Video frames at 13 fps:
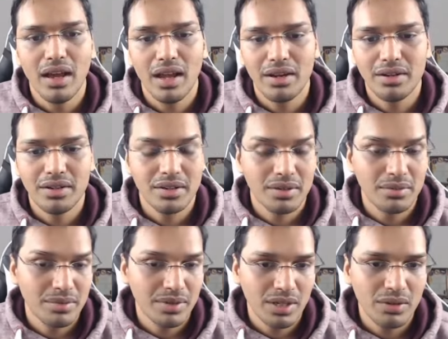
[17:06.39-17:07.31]
And
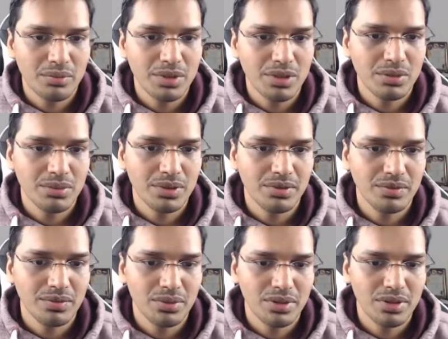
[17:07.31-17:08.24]
now bishop
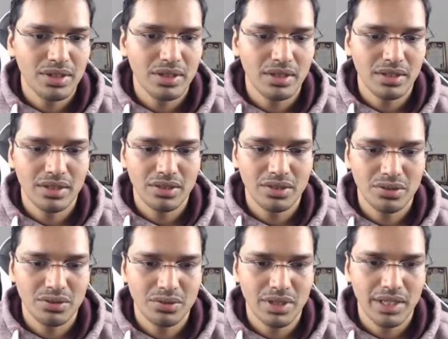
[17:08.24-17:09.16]
f4.
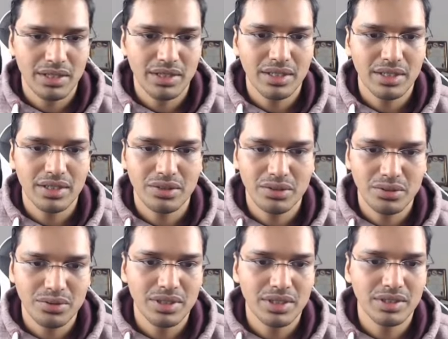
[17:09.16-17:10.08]
So idea is
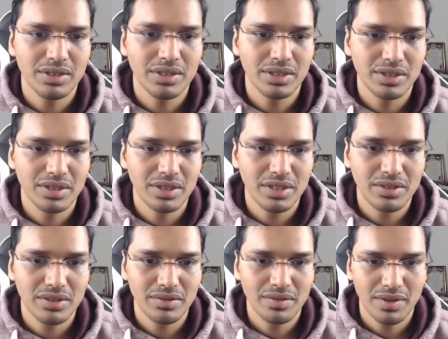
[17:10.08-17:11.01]
rook d6, king
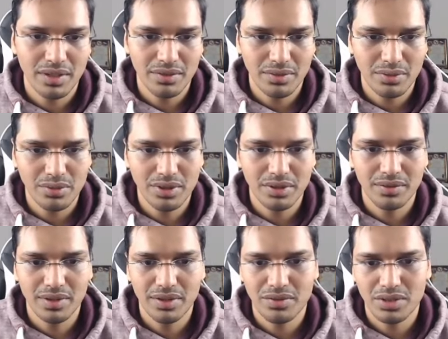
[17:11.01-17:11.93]
c5, rook
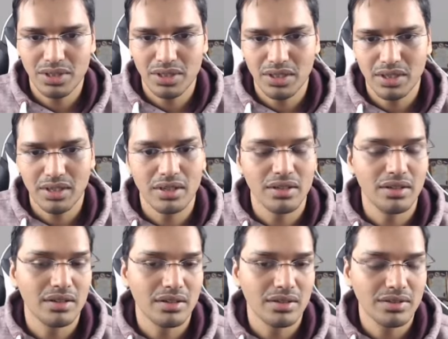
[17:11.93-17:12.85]
d5 check
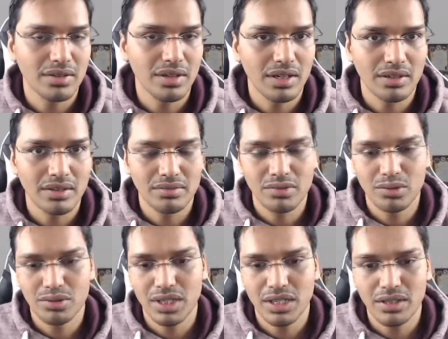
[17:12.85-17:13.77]
to
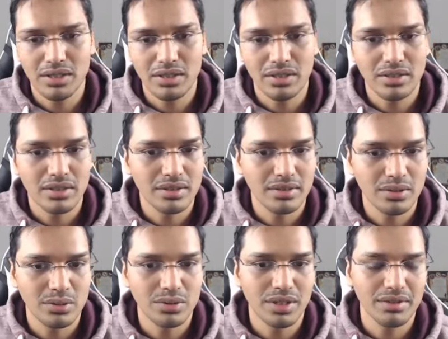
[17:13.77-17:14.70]
take
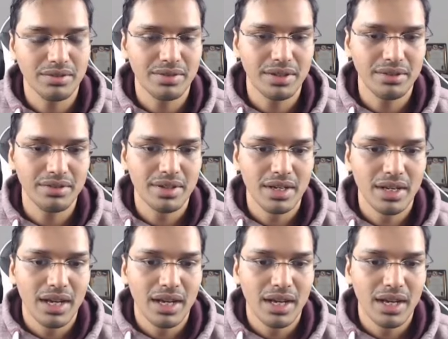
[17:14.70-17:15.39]
rook f5.